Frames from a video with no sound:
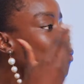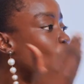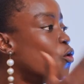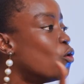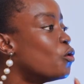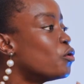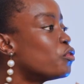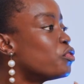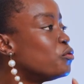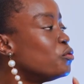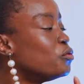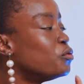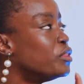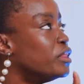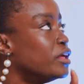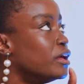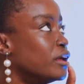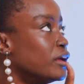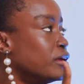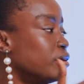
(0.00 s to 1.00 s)
go through
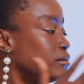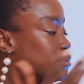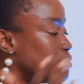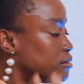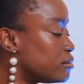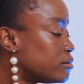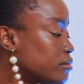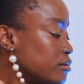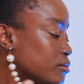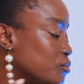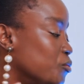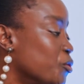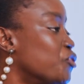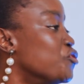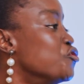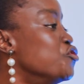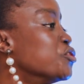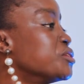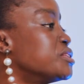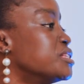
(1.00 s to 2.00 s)
the
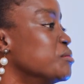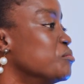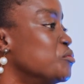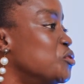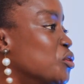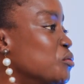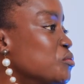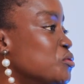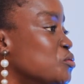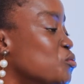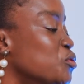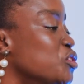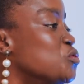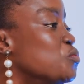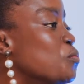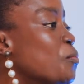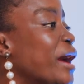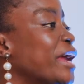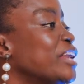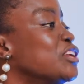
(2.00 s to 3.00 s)
withdrawal symptoms,
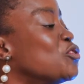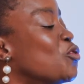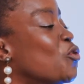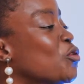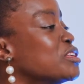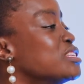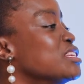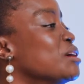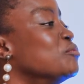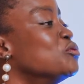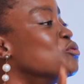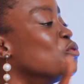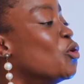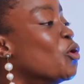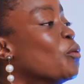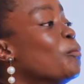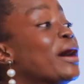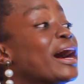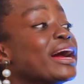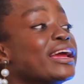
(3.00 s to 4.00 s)
which might cause them to
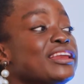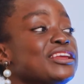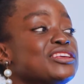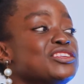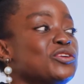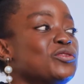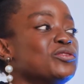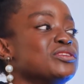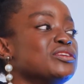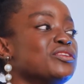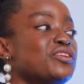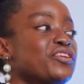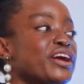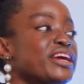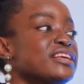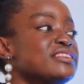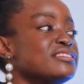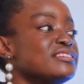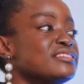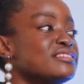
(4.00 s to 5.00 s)
go back in a sickle cell
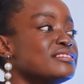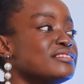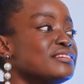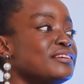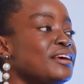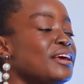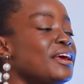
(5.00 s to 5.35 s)
crisis.